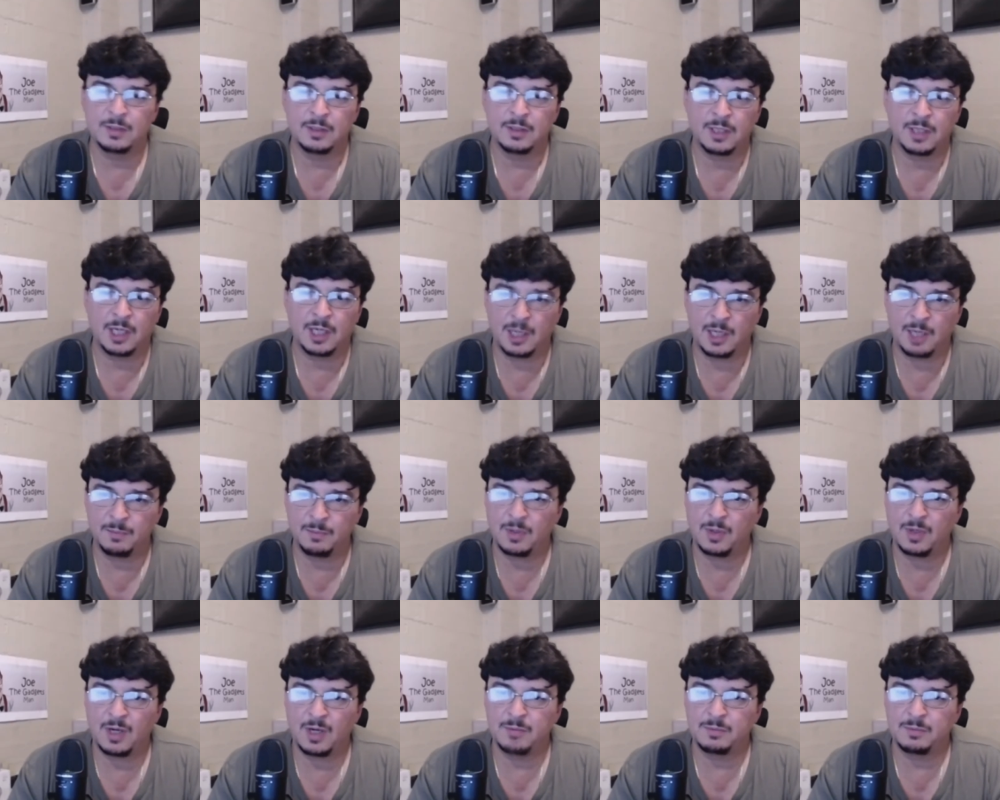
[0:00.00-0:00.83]
Yeah.
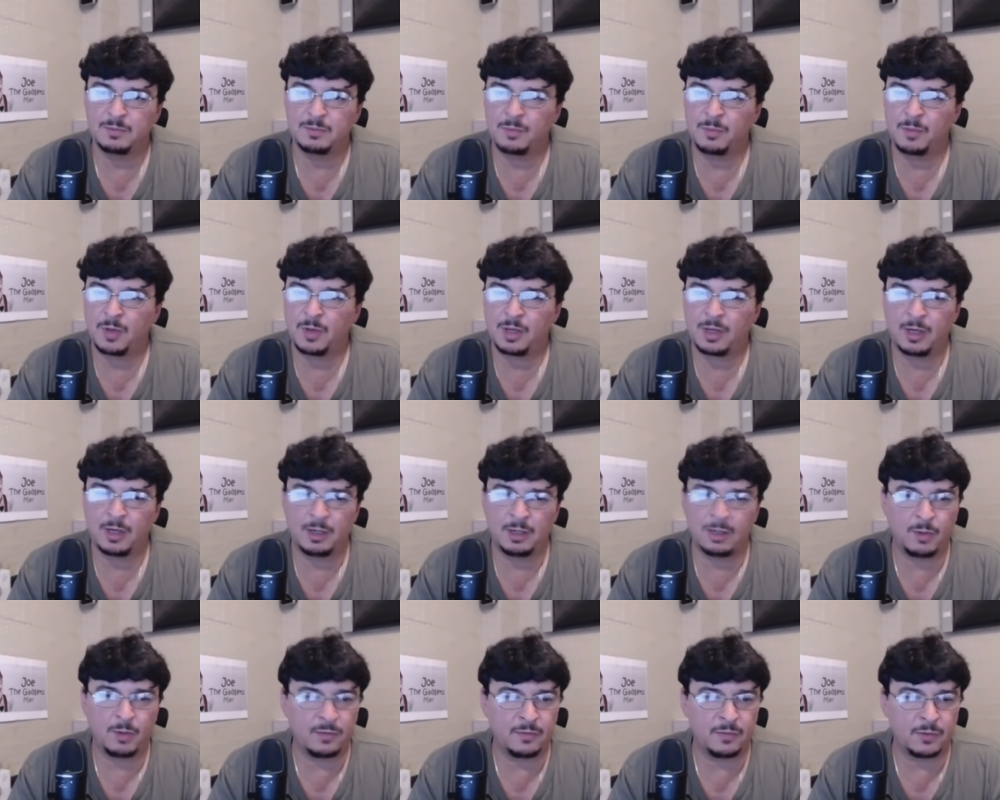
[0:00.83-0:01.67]
Um, I'm, I'm not going
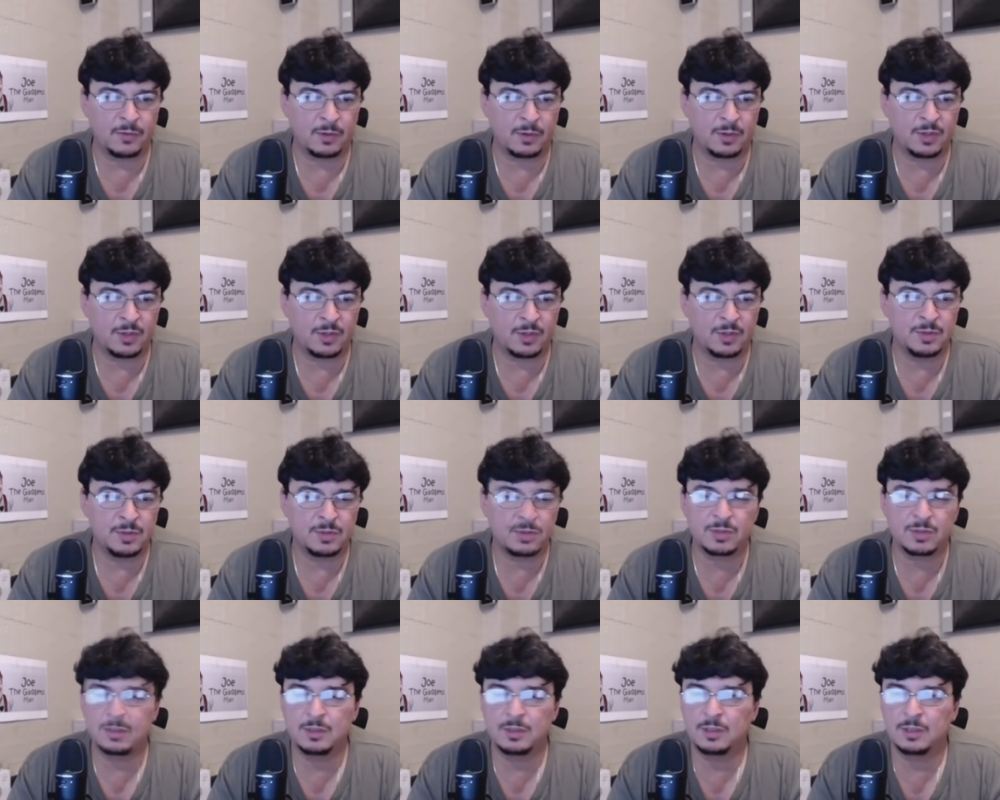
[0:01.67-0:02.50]
away for
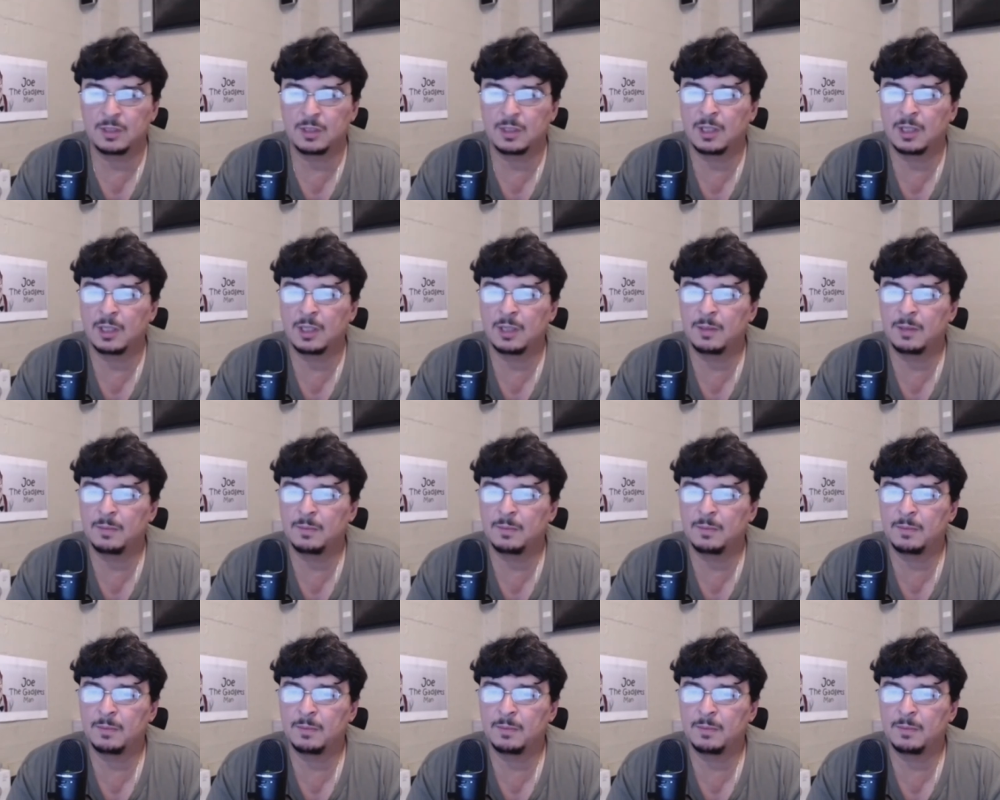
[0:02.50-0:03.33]
Christmas.
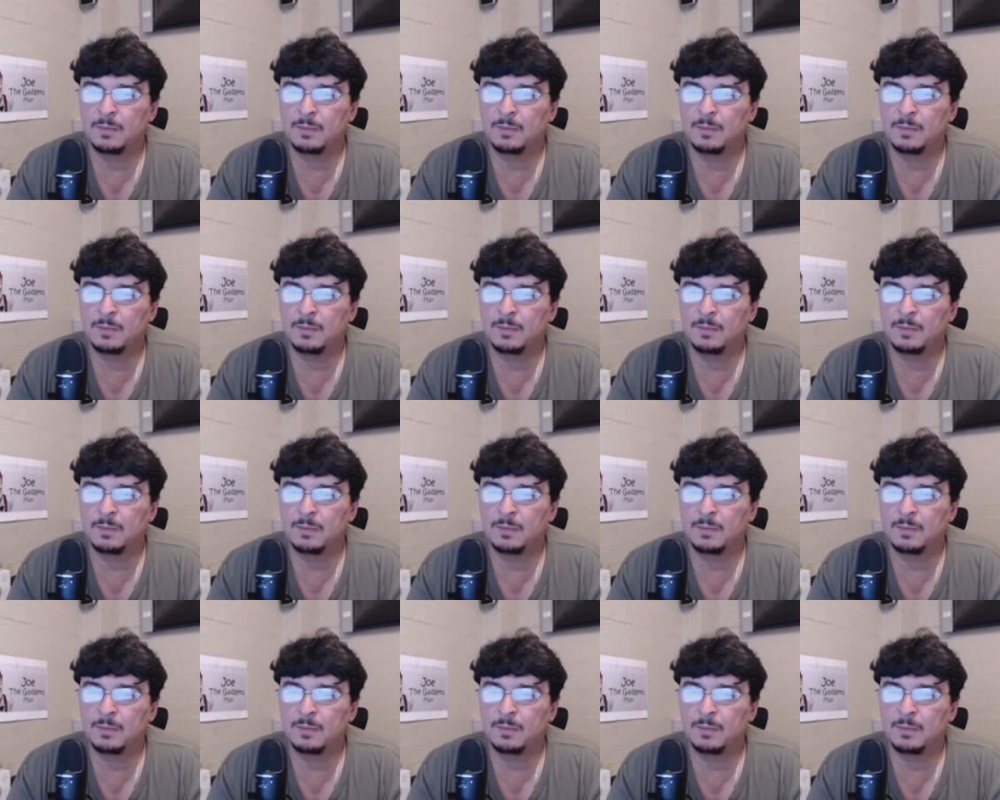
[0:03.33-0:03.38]
Um,